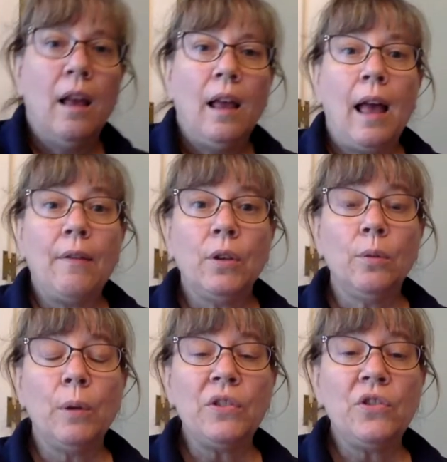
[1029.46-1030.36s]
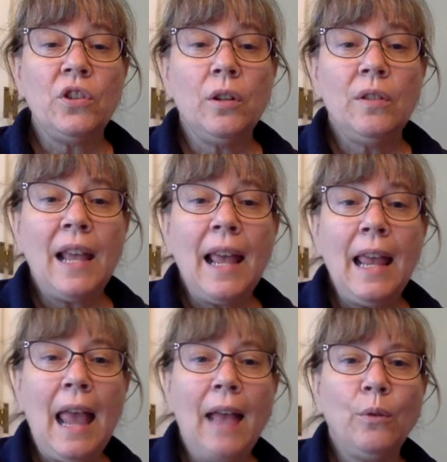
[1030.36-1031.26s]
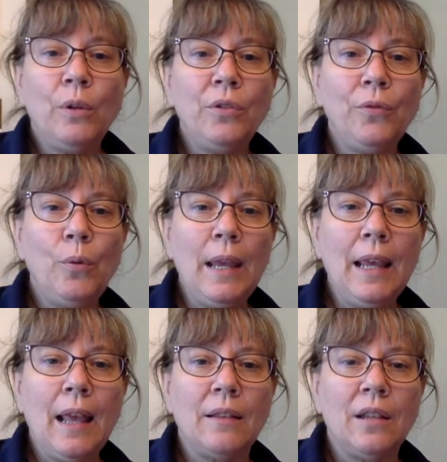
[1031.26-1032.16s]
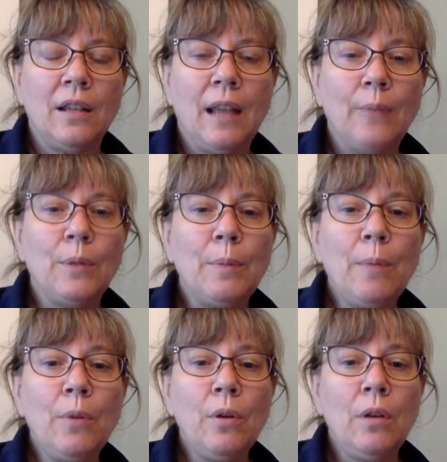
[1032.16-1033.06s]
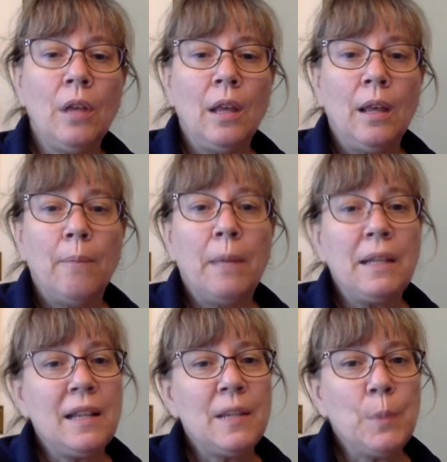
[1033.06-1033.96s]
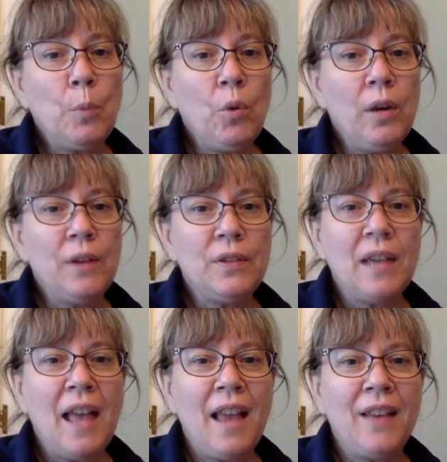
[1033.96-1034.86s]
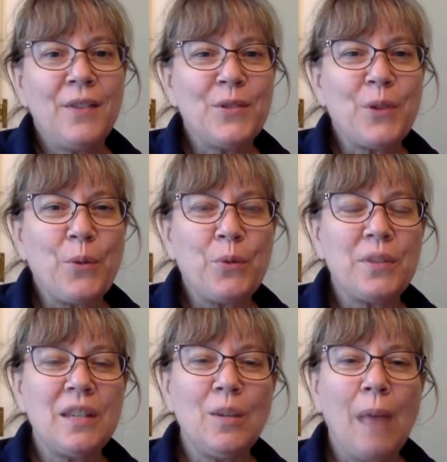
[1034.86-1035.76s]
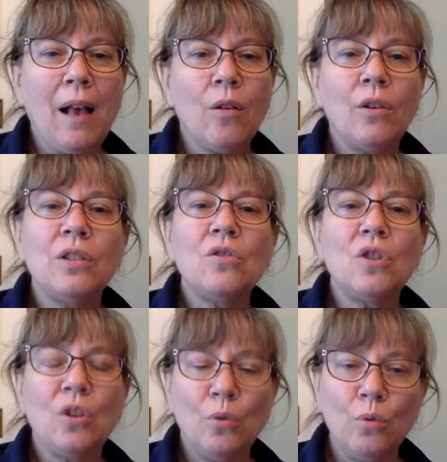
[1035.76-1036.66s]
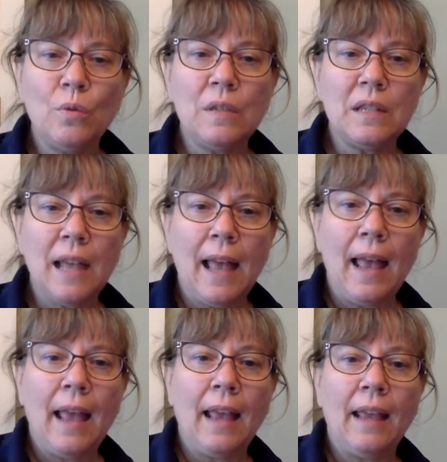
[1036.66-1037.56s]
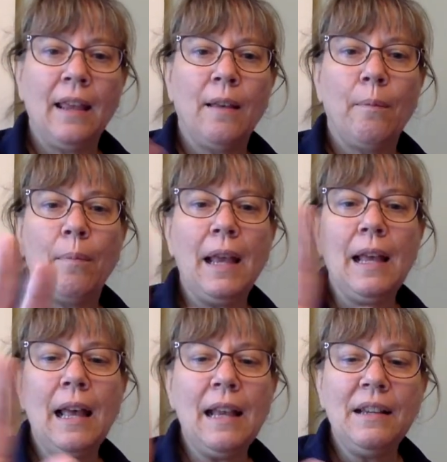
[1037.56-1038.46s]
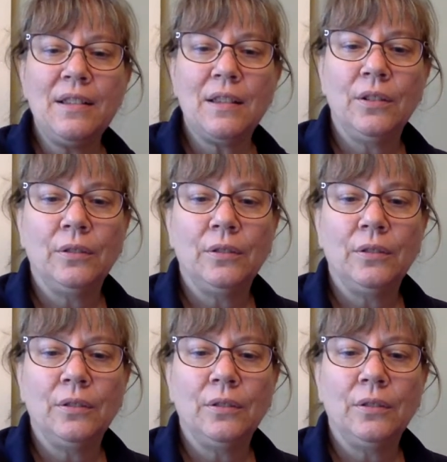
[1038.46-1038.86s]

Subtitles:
Have a good rest of your day and a wonderful weekend. And remember, Monday's Memorial Day, so we'll see you back on Tuesday. Bye, guys.